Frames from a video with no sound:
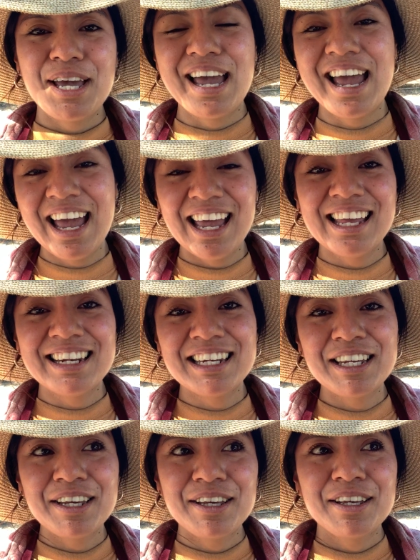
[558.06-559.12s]
And
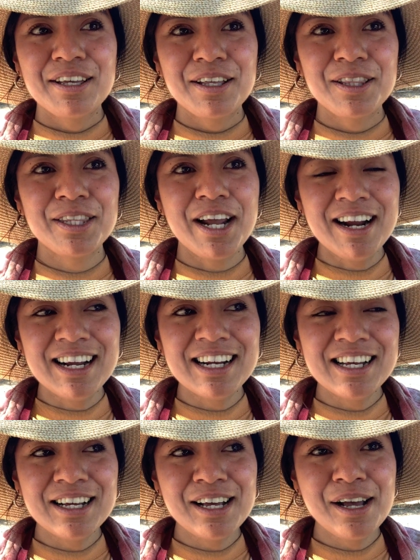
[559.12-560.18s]
they're
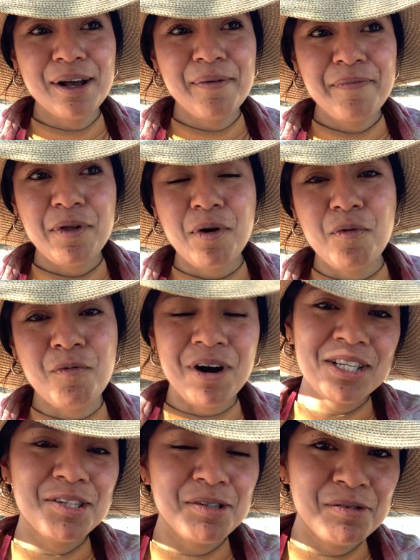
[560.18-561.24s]
gonna
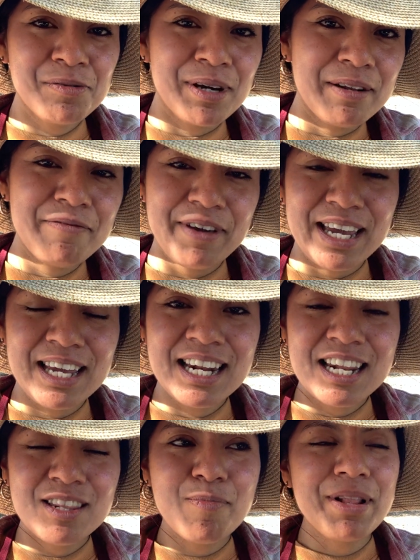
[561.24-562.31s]
want to invade
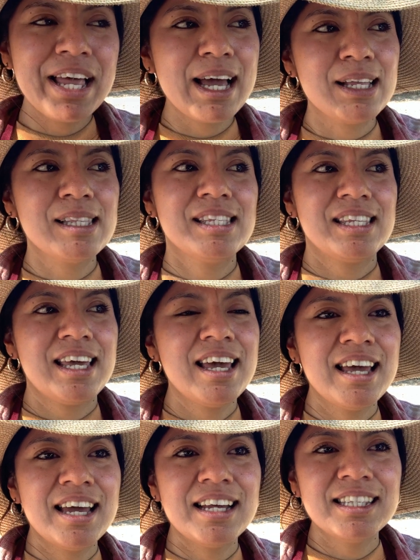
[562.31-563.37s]
the plants
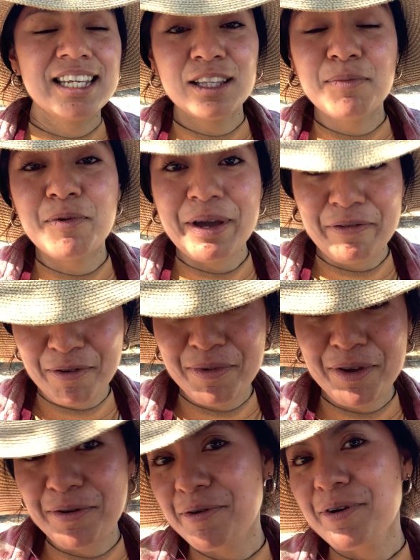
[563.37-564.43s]
and take them away from
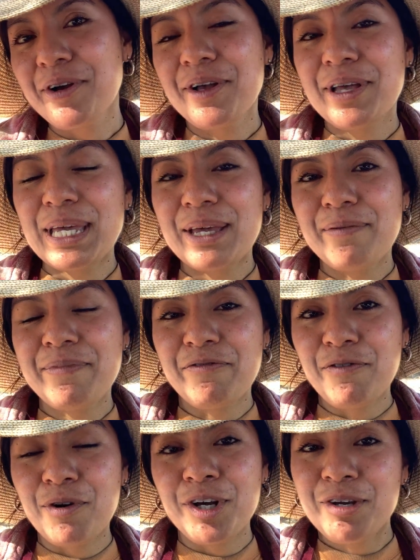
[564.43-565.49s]
you
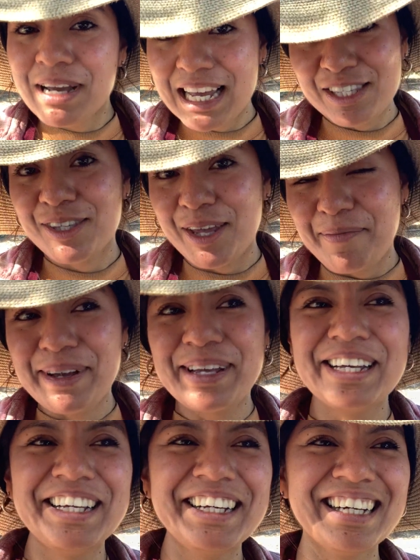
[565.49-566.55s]
before you get to them.
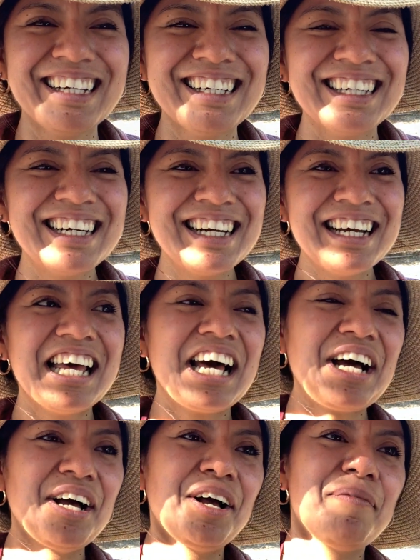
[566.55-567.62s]

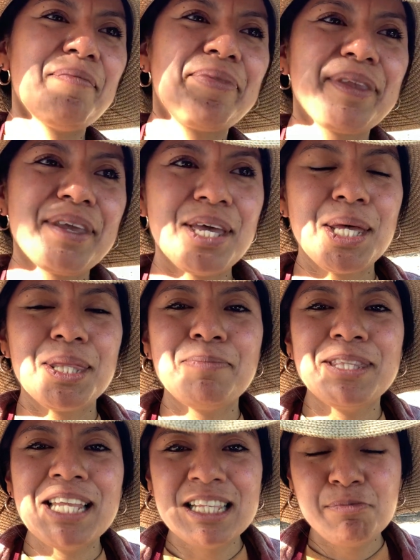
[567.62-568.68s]

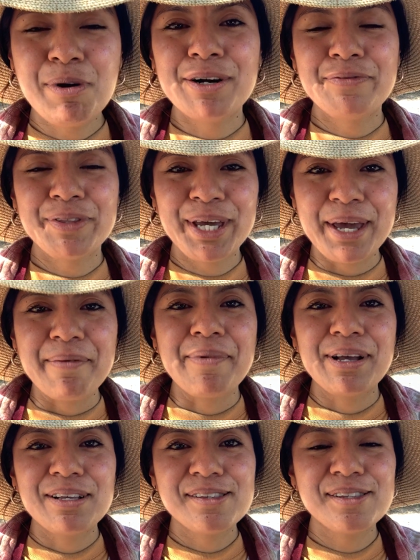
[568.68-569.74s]
But that's part of the game.
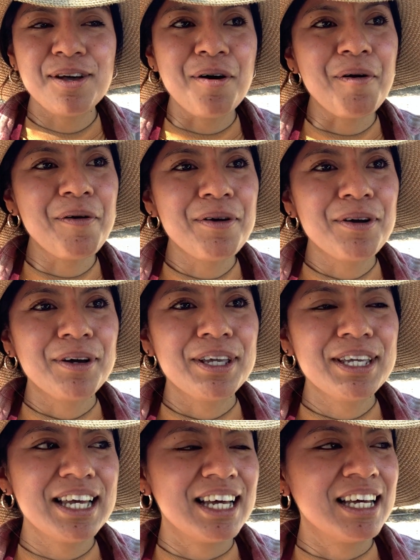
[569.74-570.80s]
So
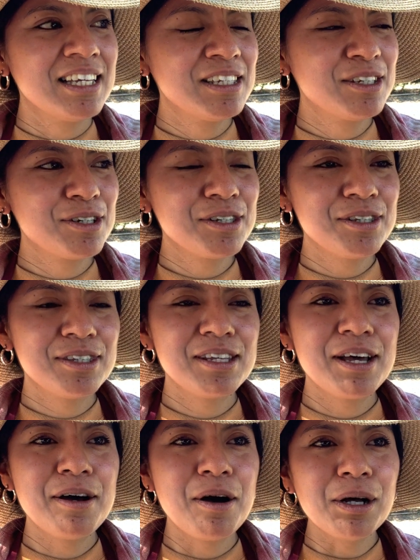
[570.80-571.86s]
yeah, just
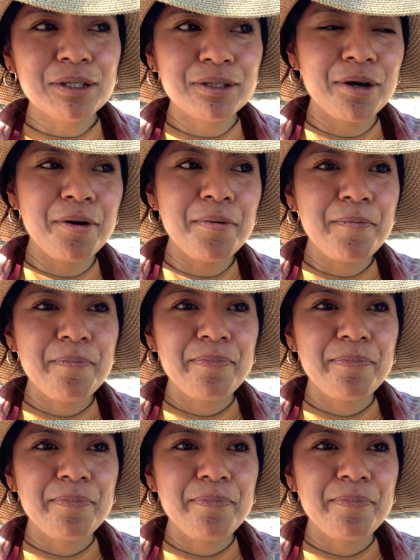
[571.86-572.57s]
also